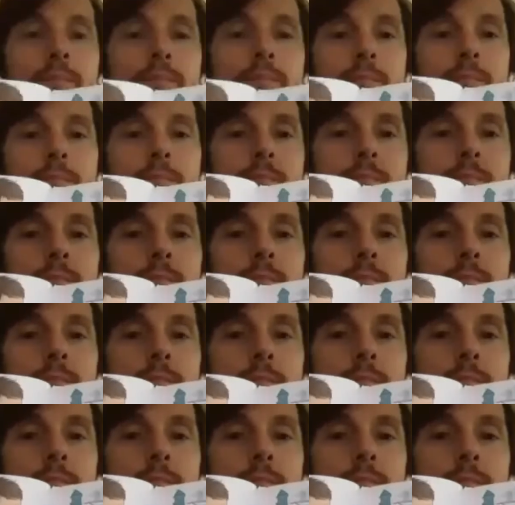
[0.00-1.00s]

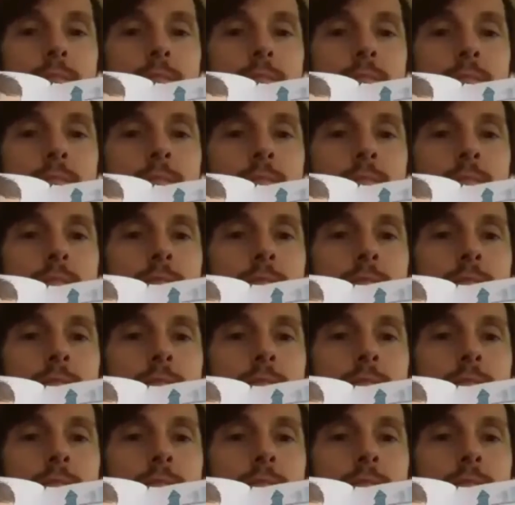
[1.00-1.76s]
[no speech]